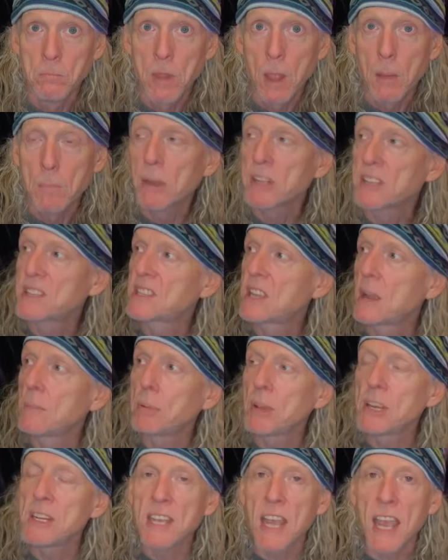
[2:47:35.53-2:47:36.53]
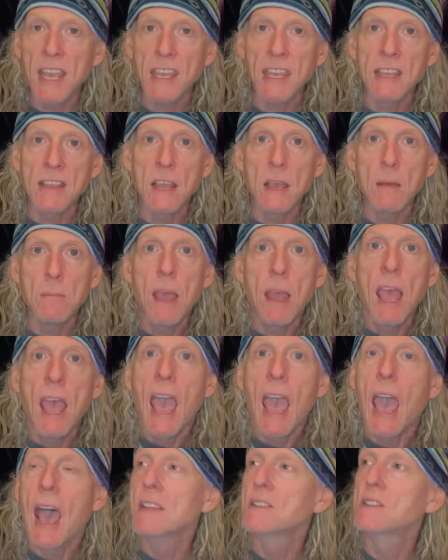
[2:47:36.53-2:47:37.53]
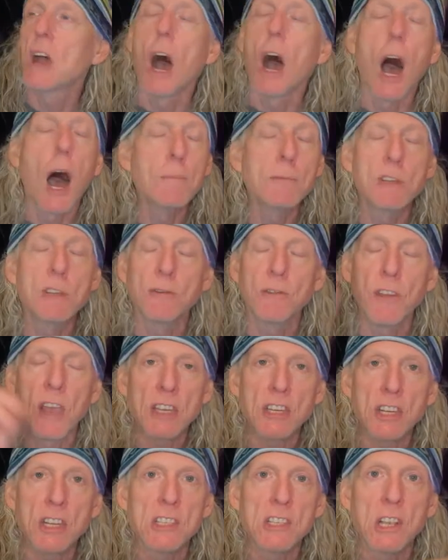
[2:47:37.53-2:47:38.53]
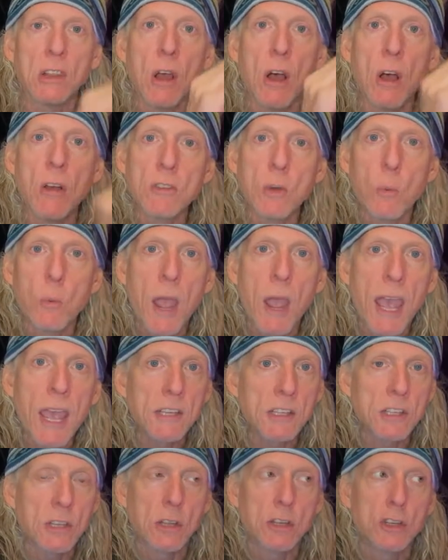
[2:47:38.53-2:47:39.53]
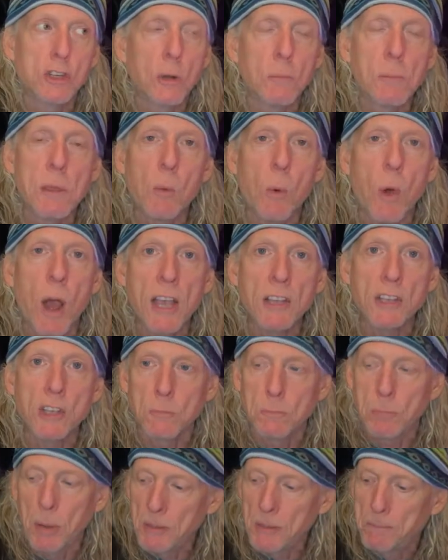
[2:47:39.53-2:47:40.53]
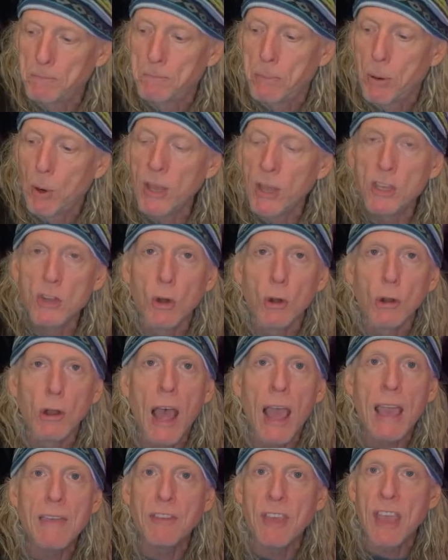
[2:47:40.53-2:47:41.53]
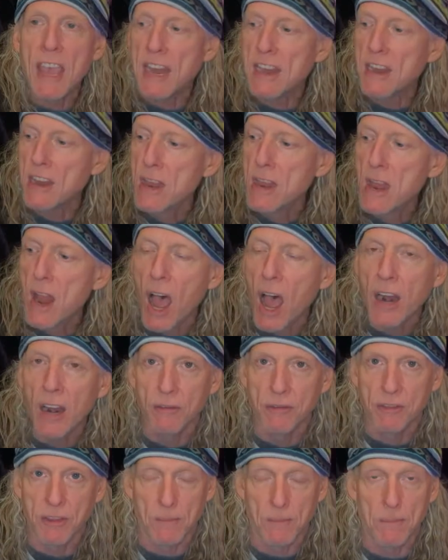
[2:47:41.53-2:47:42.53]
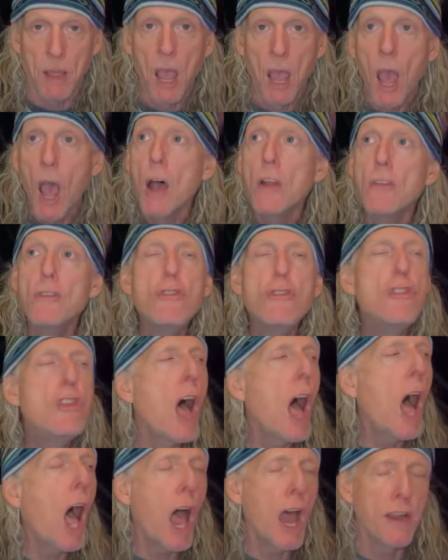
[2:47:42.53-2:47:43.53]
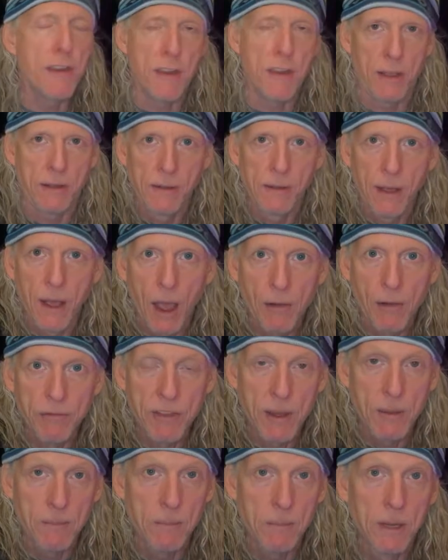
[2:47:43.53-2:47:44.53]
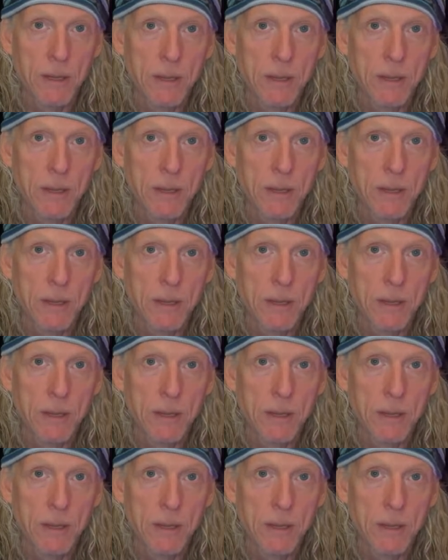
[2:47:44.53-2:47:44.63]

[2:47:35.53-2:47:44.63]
but simply taking them as observations along the way so that you'll be wiser, but putting your life in none of them. None of them.